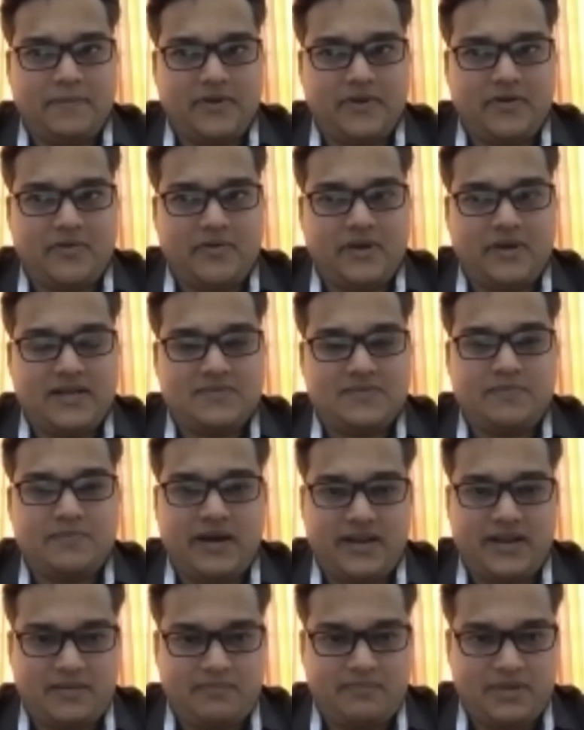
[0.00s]

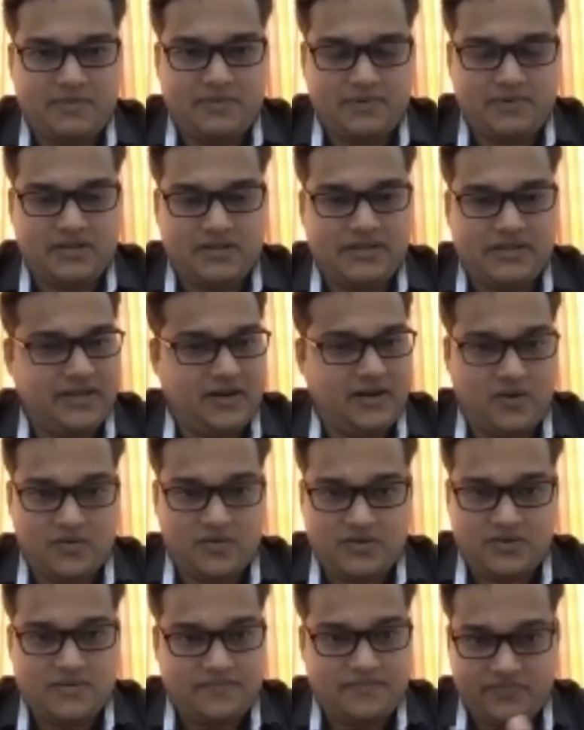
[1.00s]
aspiring people there out
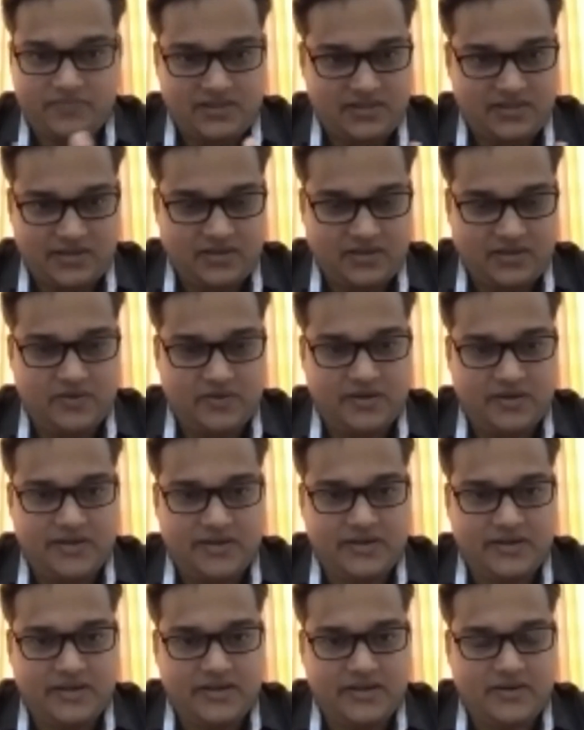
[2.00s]
in
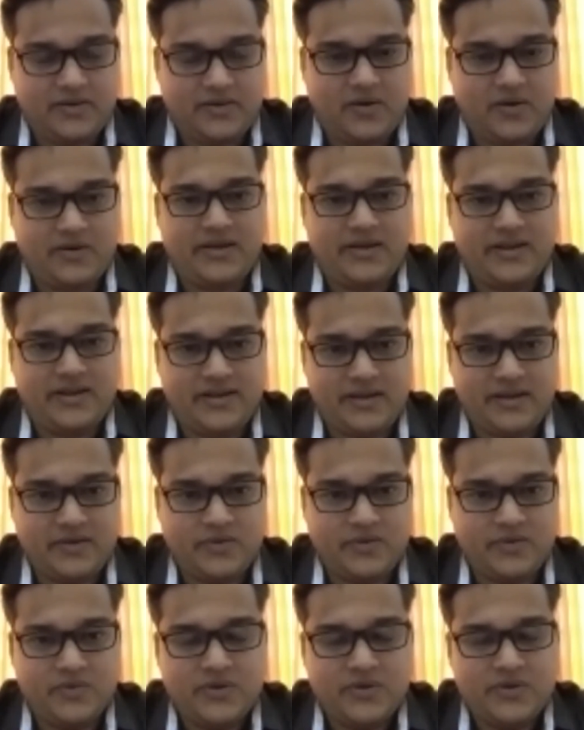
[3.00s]
non NLU
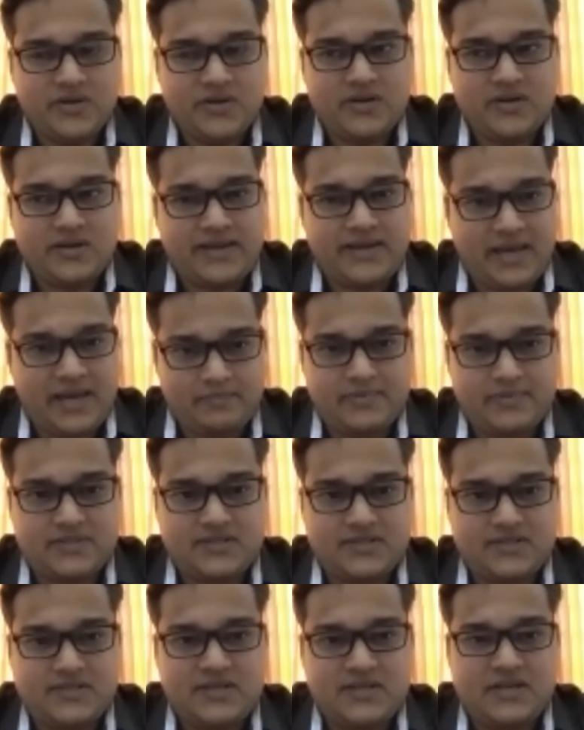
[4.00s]

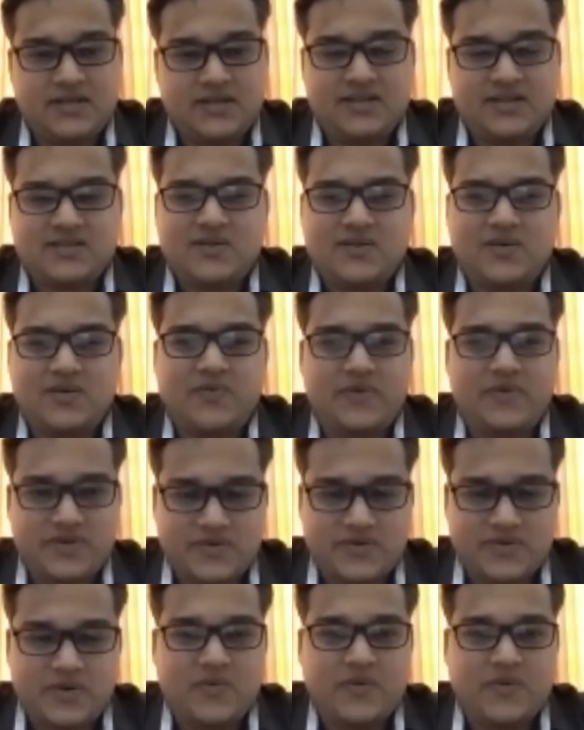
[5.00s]
campus. So we should
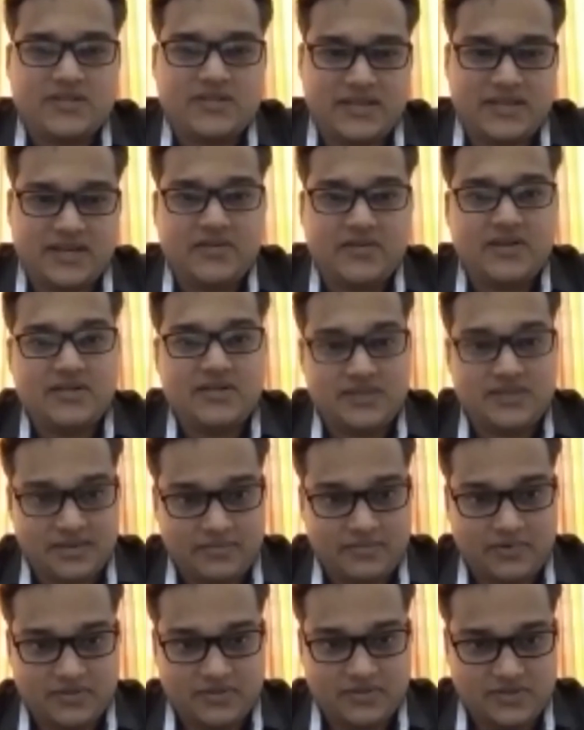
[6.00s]
always encourage them
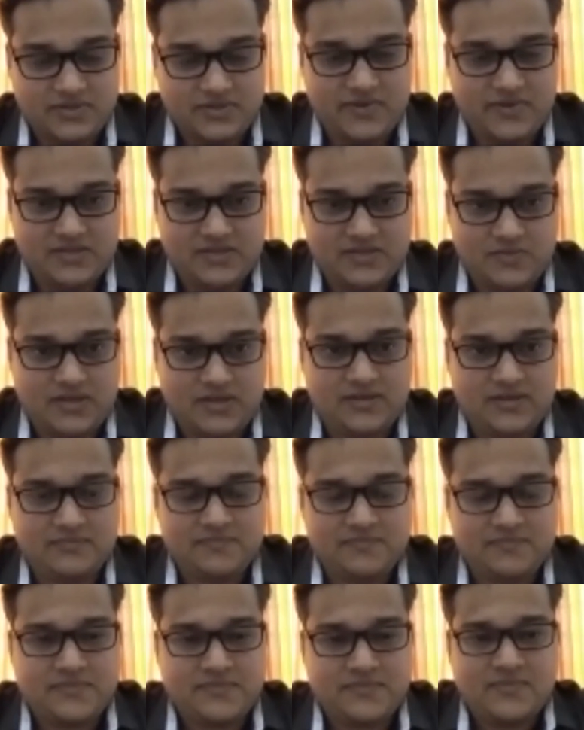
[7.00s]
also as well.
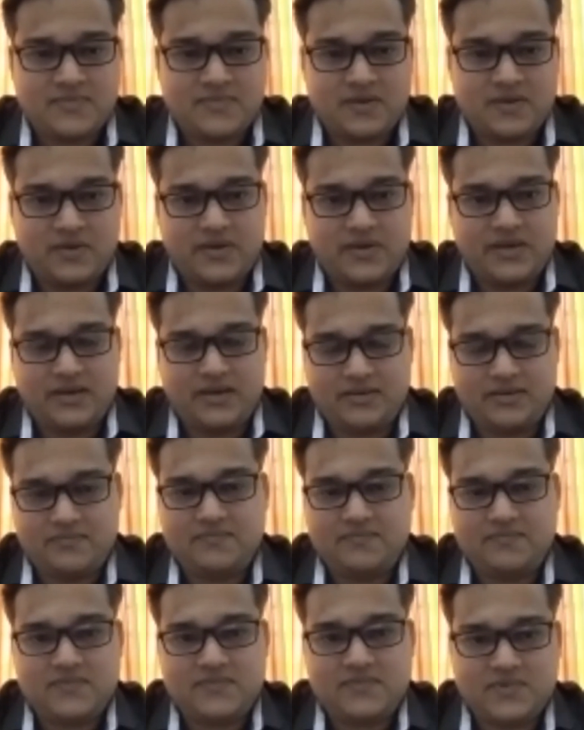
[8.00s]
Okay,
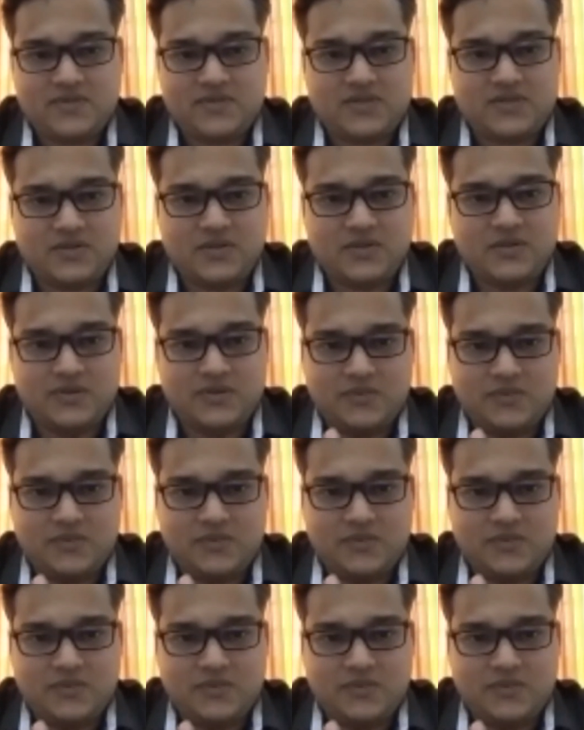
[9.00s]
so